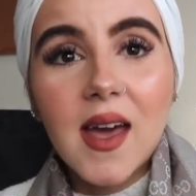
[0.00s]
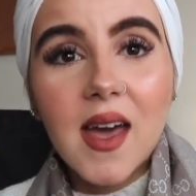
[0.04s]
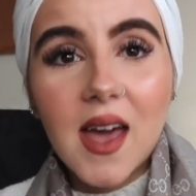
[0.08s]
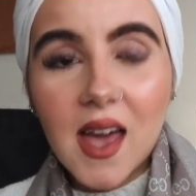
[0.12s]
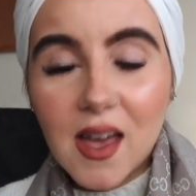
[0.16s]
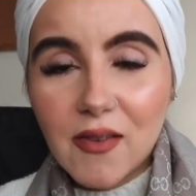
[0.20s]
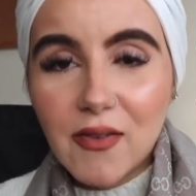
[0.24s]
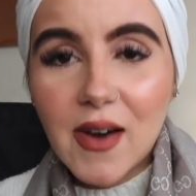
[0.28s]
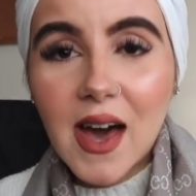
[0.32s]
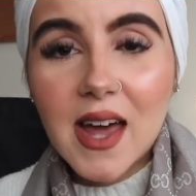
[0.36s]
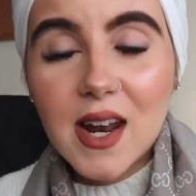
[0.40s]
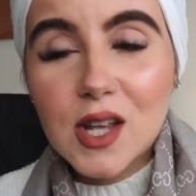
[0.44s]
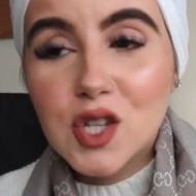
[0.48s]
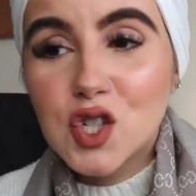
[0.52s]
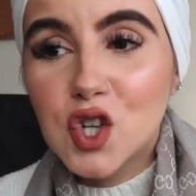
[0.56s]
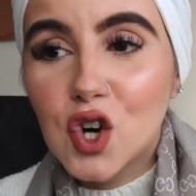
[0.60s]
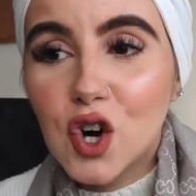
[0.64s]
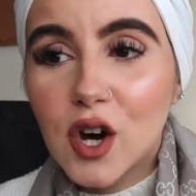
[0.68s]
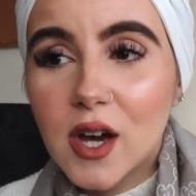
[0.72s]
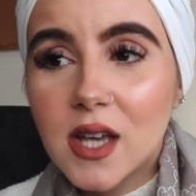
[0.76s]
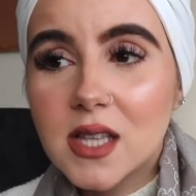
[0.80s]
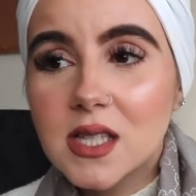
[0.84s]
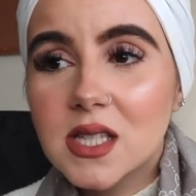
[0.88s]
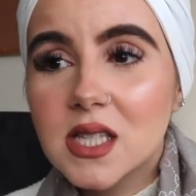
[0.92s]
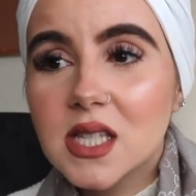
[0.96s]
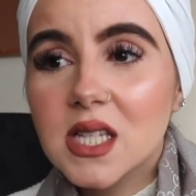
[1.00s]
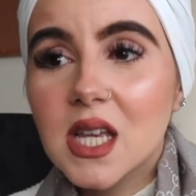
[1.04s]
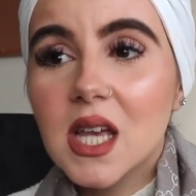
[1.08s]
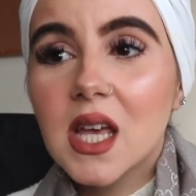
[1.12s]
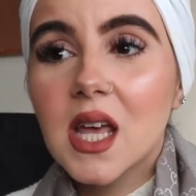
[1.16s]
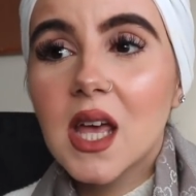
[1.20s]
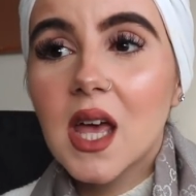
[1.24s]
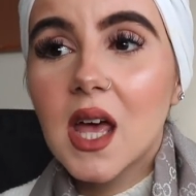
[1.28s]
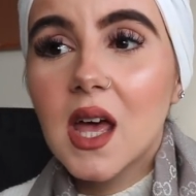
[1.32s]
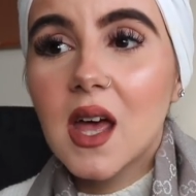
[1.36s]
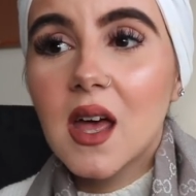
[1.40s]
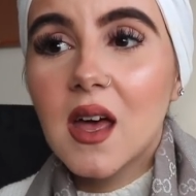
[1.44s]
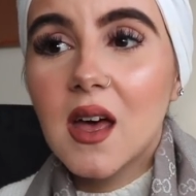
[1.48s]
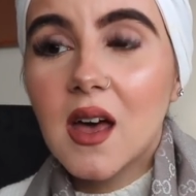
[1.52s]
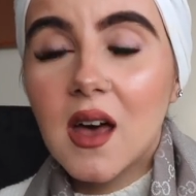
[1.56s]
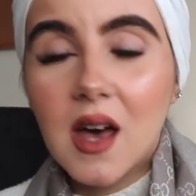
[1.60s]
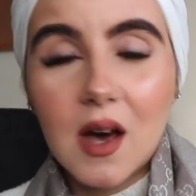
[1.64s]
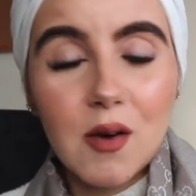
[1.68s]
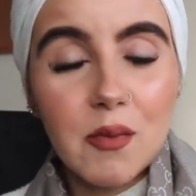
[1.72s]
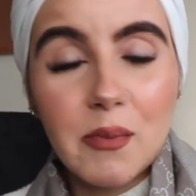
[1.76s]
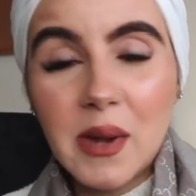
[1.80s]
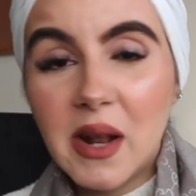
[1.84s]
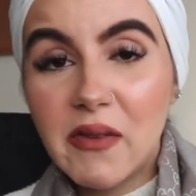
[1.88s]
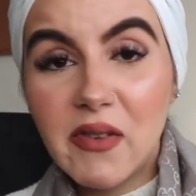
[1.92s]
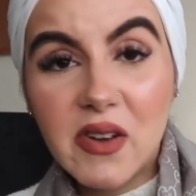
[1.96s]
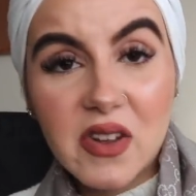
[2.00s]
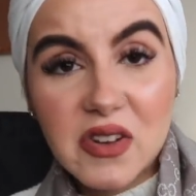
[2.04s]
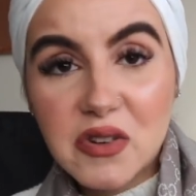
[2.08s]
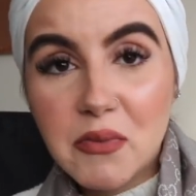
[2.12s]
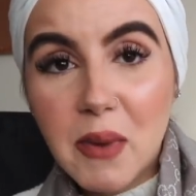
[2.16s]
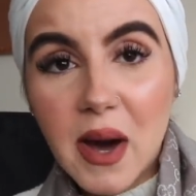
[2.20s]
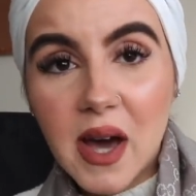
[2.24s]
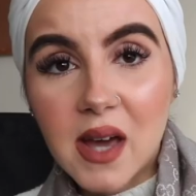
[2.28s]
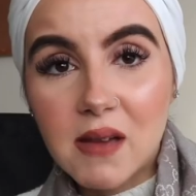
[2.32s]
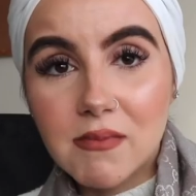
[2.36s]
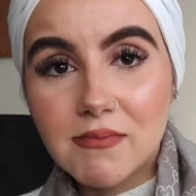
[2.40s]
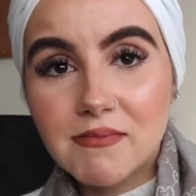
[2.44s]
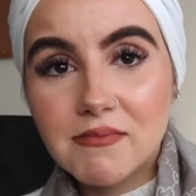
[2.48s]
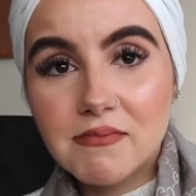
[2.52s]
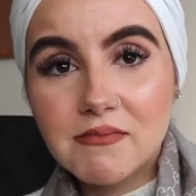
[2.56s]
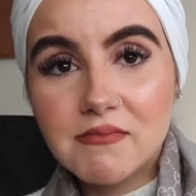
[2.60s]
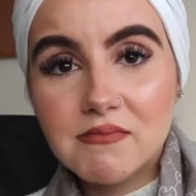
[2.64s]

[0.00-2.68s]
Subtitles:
If I had a choice, I would be living in Dubai.